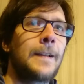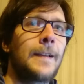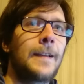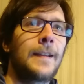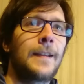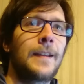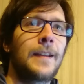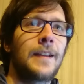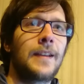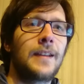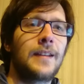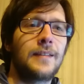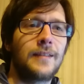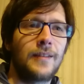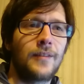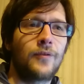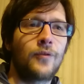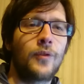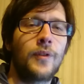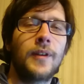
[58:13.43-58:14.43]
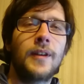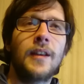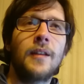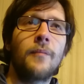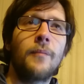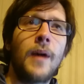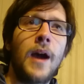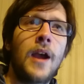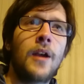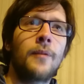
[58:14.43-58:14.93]
uh, in the 3D
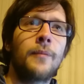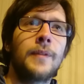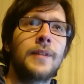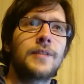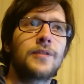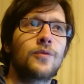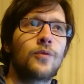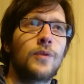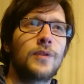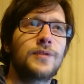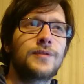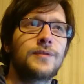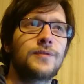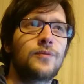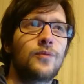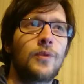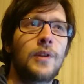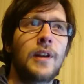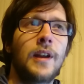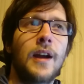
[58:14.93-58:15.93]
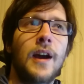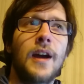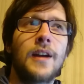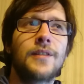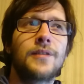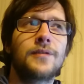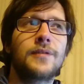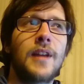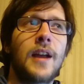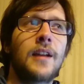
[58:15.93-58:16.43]
environments was really
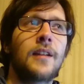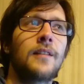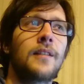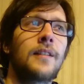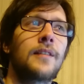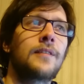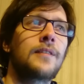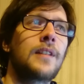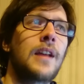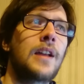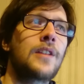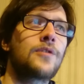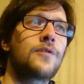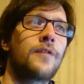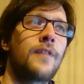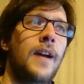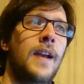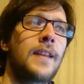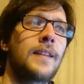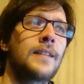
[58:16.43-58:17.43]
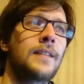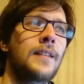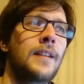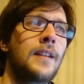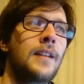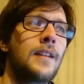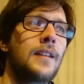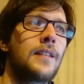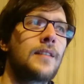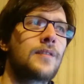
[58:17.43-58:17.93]
hard to tackle and, and to find
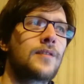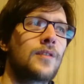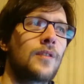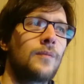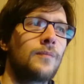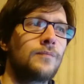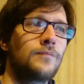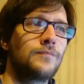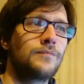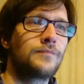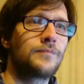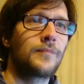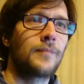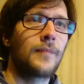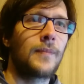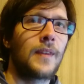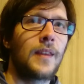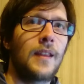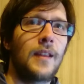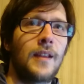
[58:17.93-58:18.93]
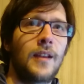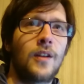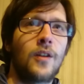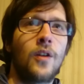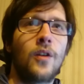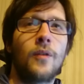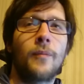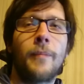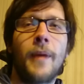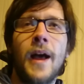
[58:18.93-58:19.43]
some uh,
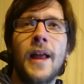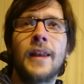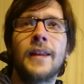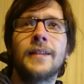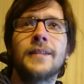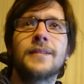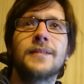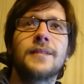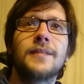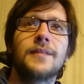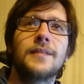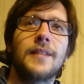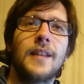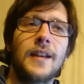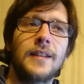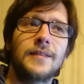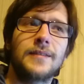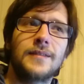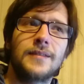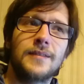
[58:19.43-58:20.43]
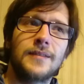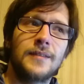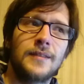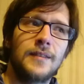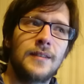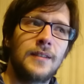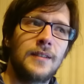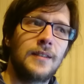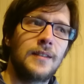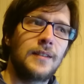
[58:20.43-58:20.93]
color palette that
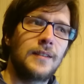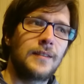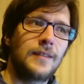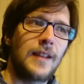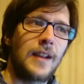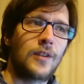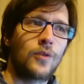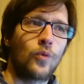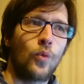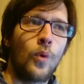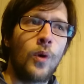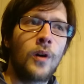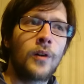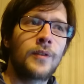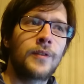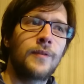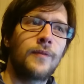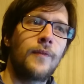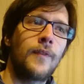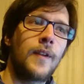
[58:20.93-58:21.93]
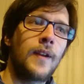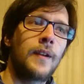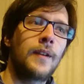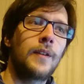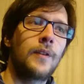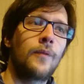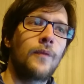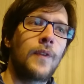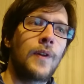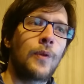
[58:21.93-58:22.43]
that worked
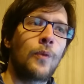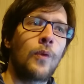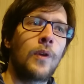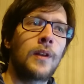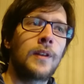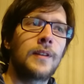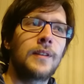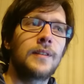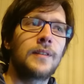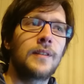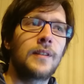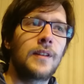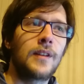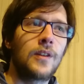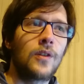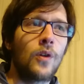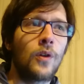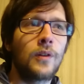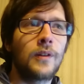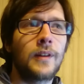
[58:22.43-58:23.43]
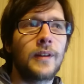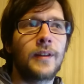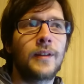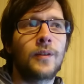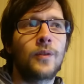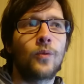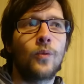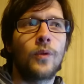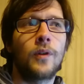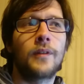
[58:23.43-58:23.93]
very, very well in, in all
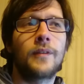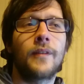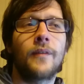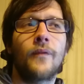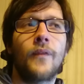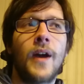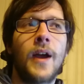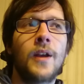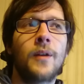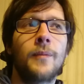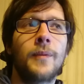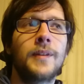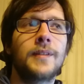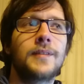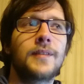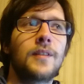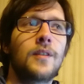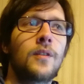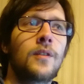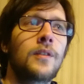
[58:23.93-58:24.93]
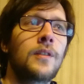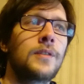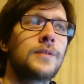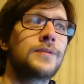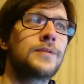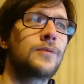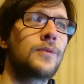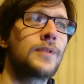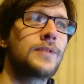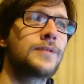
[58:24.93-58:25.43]
the world environments in
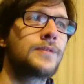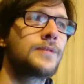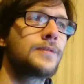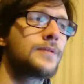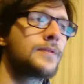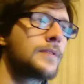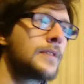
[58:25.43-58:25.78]
Okhlos was